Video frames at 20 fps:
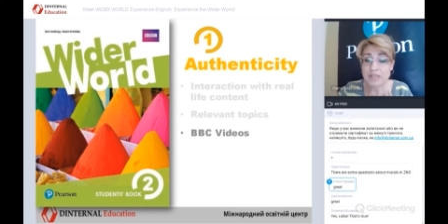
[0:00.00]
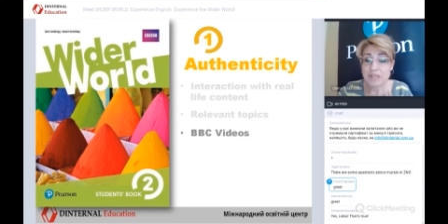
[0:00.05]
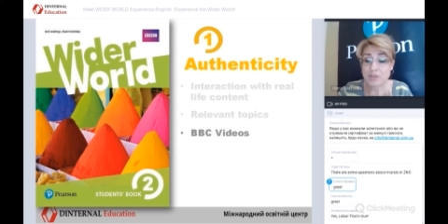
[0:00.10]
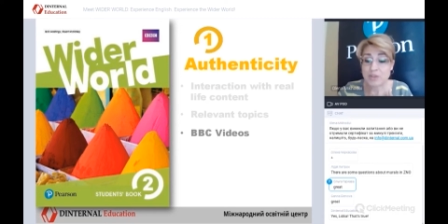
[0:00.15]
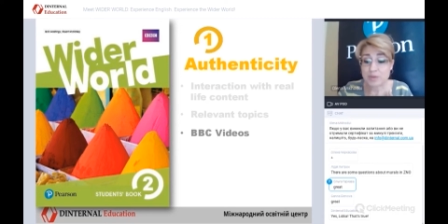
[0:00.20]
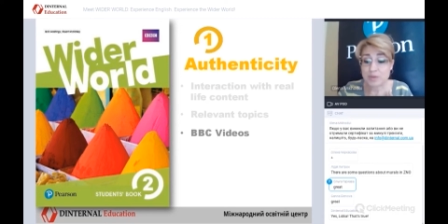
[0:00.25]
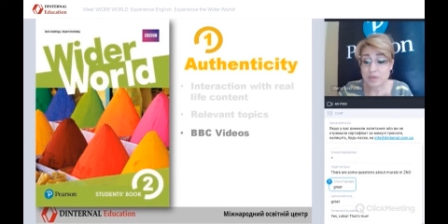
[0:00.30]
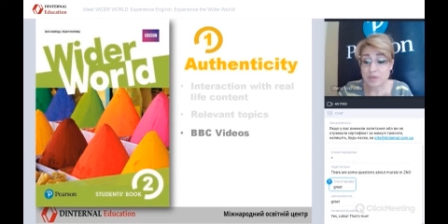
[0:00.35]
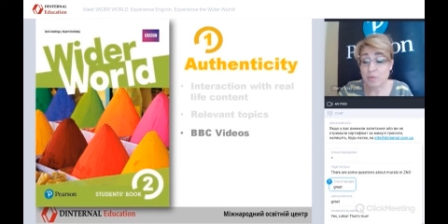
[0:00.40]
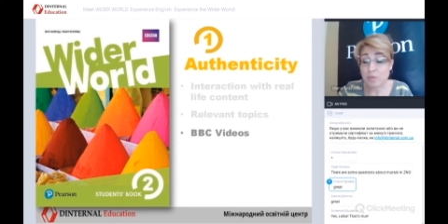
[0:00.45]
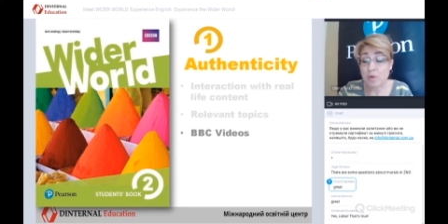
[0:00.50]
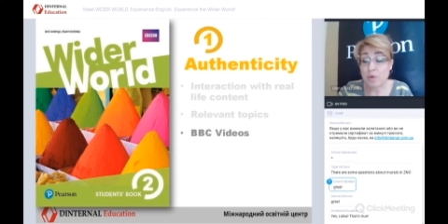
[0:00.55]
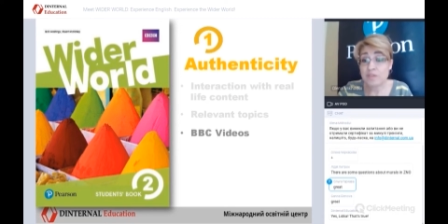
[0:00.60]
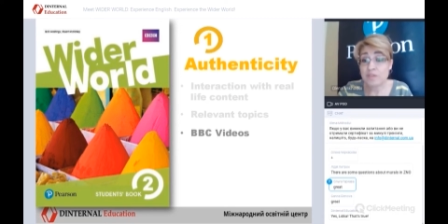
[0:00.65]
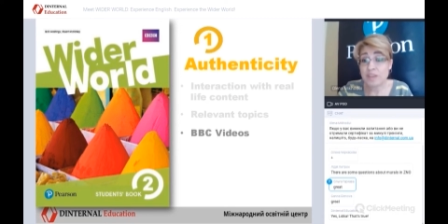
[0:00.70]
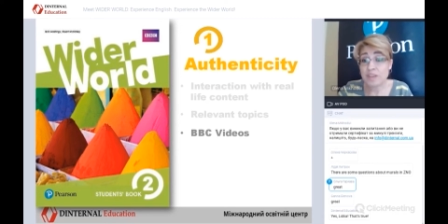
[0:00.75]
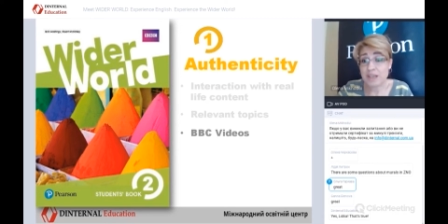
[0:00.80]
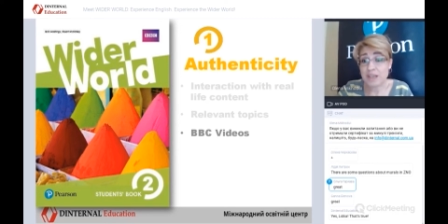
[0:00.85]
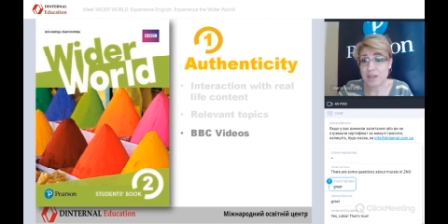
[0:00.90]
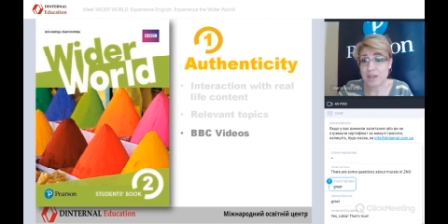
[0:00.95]
So the more
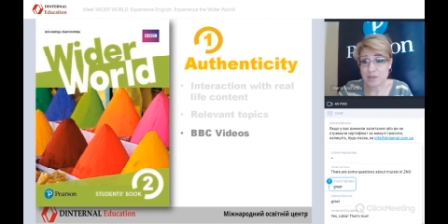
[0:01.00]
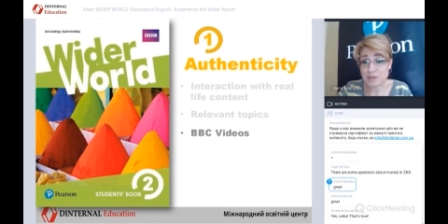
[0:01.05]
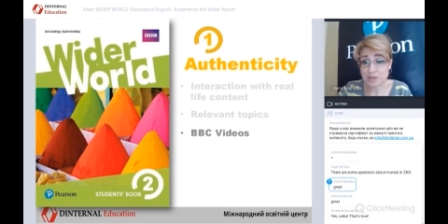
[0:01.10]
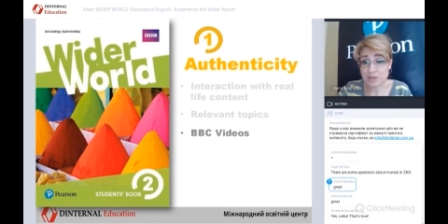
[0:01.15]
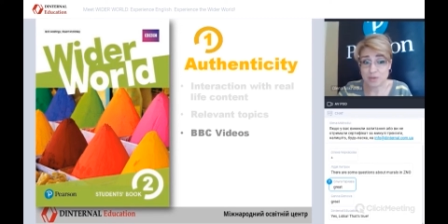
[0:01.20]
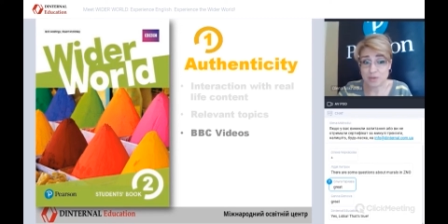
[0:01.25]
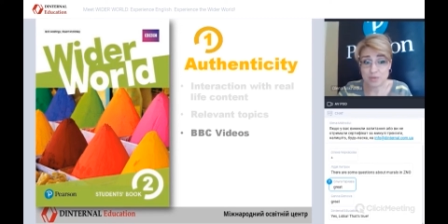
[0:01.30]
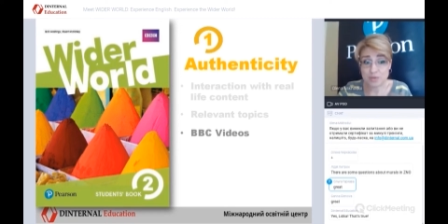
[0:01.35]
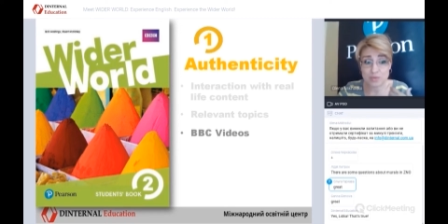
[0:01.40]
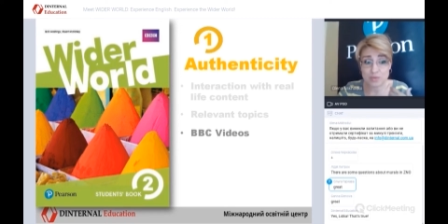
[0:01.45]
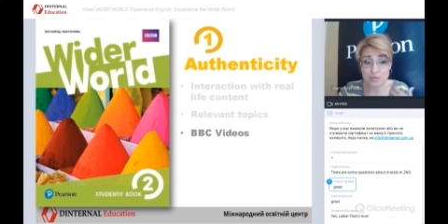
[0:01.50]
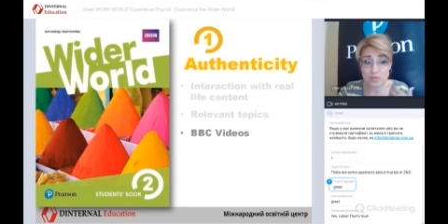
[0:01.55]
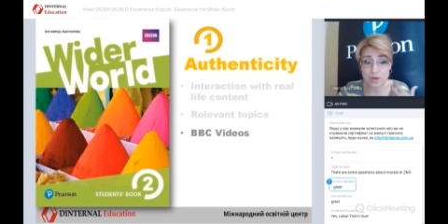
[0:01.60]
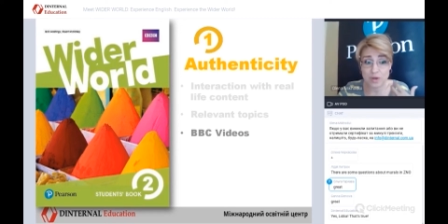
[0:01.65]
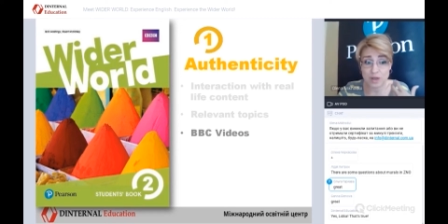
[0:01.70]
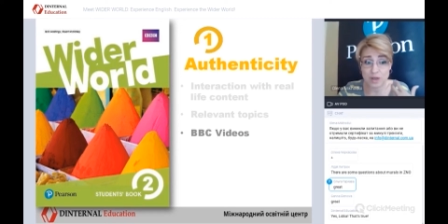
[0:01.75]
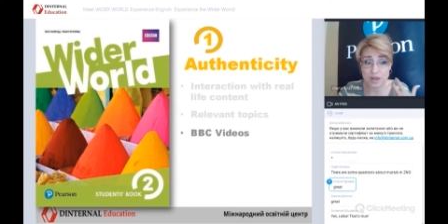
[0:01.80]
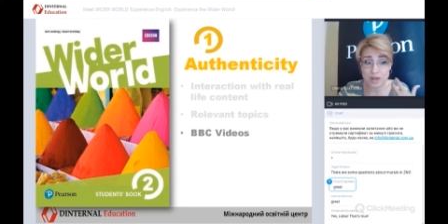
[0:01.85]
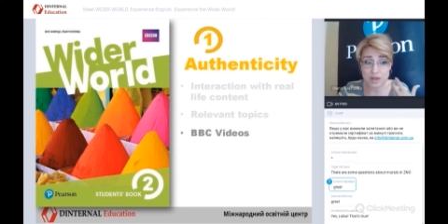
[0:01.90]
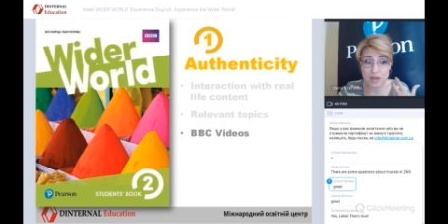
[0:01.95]
videos
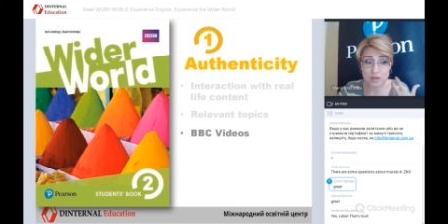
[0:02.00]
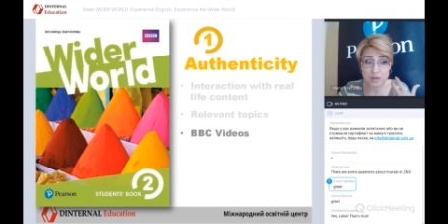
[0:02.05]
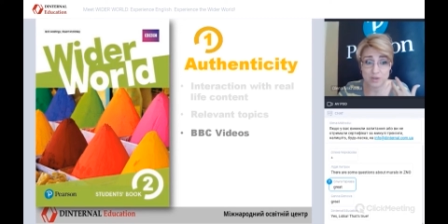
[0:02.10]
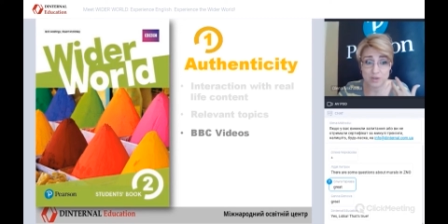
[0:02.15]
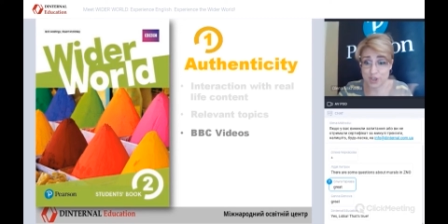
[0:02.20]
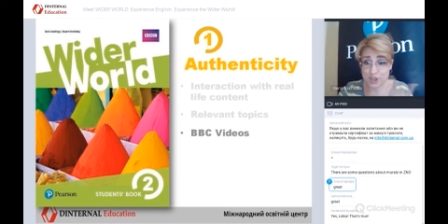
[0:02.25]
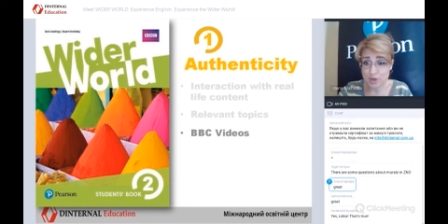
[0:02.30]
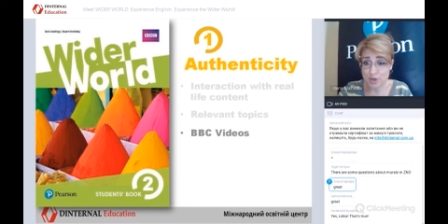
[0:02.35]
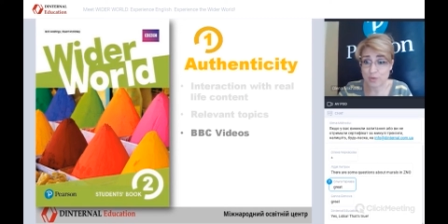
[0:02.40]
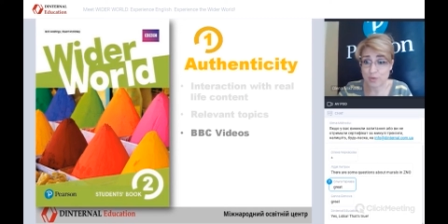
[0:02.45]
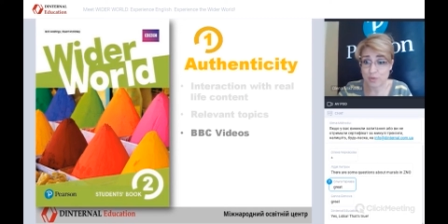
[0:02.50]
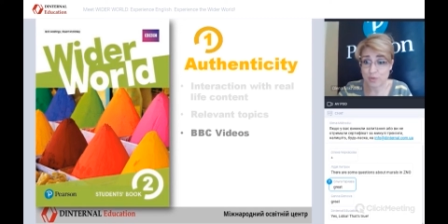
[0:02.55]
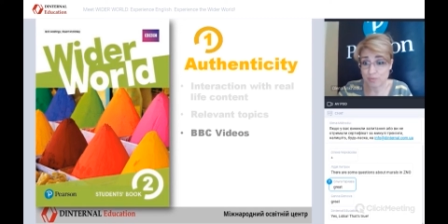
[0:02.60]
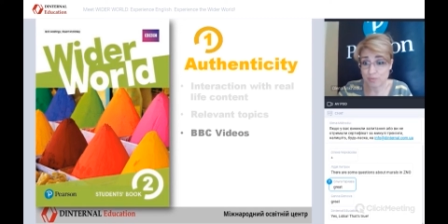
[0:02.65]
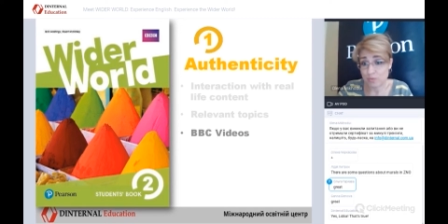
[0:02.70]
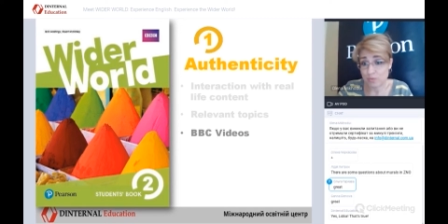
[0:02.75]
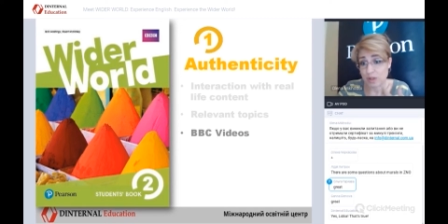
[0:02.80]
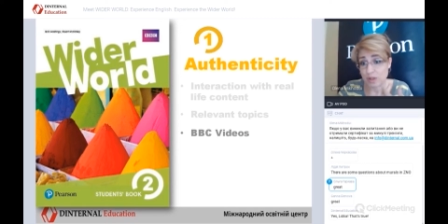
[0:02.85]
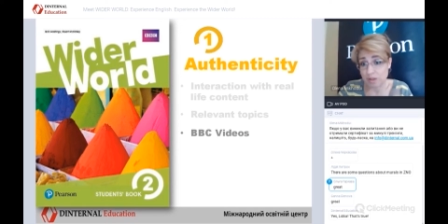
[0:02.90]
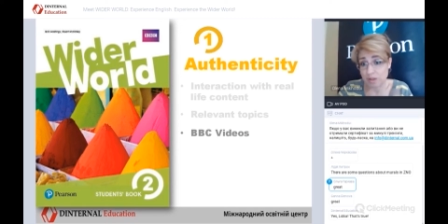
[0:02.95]
you
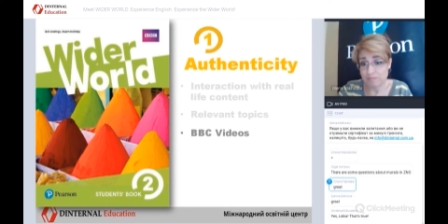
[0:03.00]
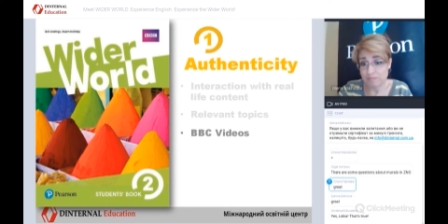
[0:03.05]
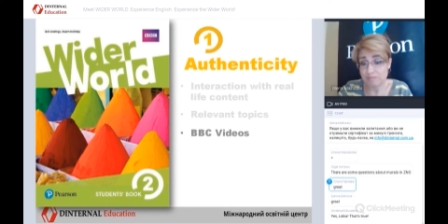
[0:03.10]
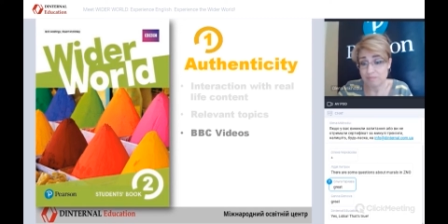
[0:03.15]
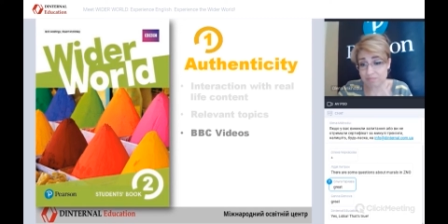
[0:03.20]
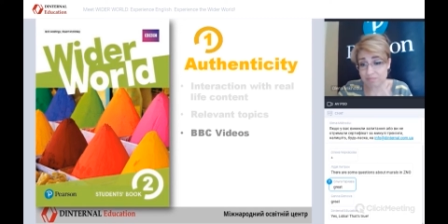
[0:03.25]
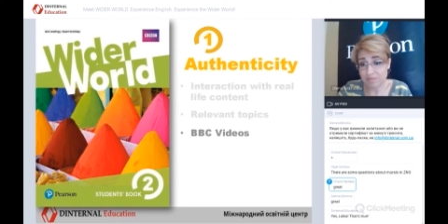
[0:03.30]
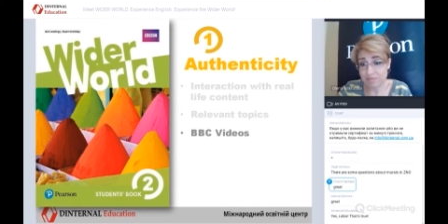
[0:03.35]
show, well,